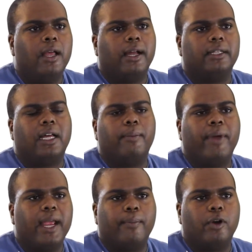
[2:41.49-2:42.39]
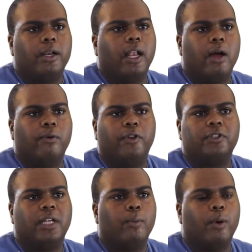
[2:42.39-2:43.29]
Because on paper, the law review
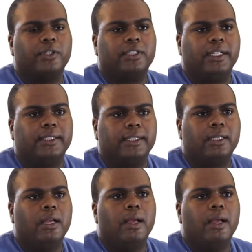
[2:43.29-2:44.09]
is a lot more prestigious.